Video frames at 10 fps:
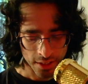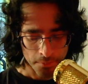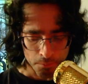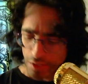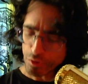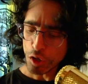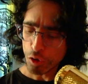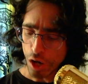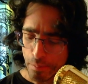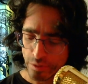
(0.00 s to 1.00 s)
Even though
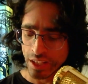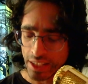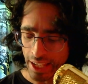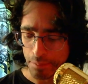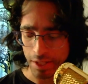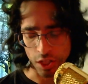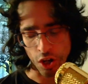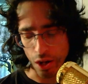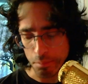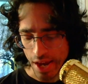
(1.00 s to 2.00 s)
Coppertini had been a
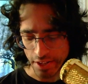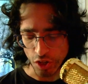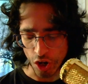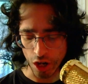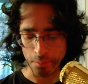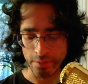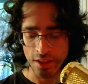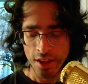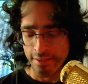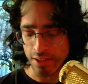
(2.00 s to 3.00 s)
comrade in arms,
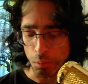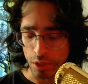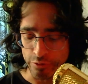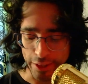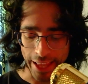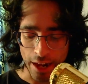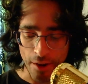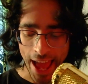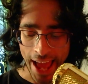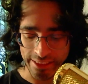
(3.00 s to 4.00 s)
someone Valera
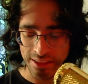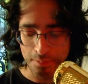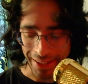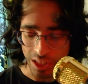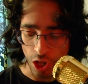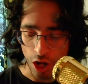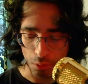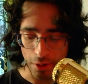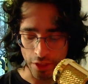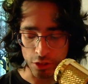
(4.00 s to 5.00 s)
had sped along
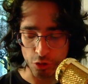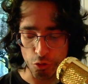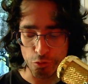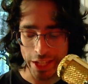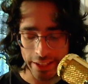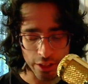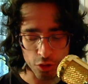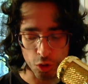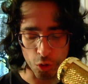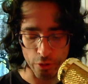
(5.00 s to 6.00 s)
with under the Via del
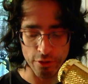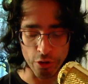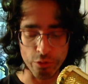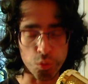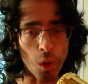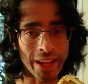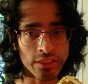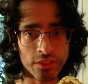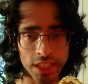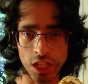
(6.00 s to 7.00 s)
Corso's white
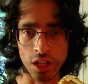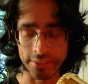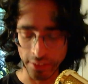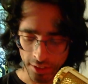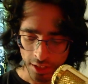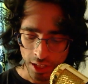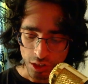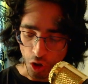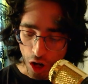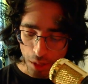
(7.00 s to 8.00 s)
neon,
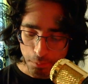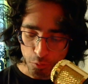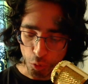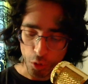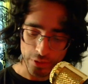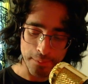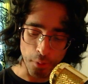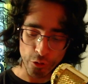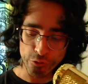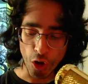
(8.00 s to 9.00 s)
long before they
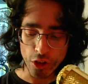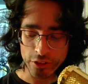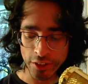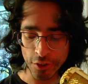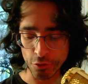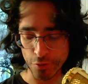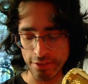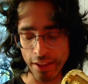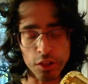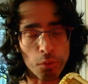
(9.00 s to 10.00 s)
both volunteered for the
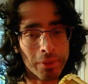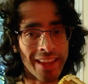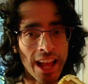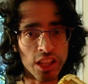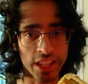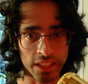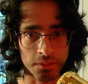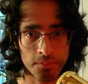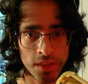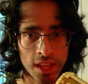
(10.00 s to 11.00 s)
Cycle Battalion
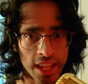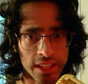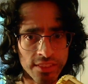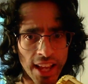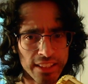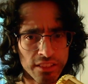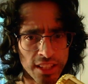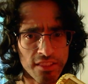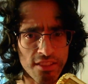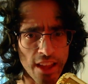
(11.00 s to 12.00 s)
in
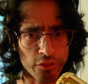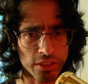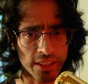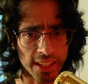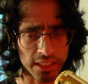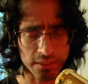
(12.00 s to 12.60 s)
1917.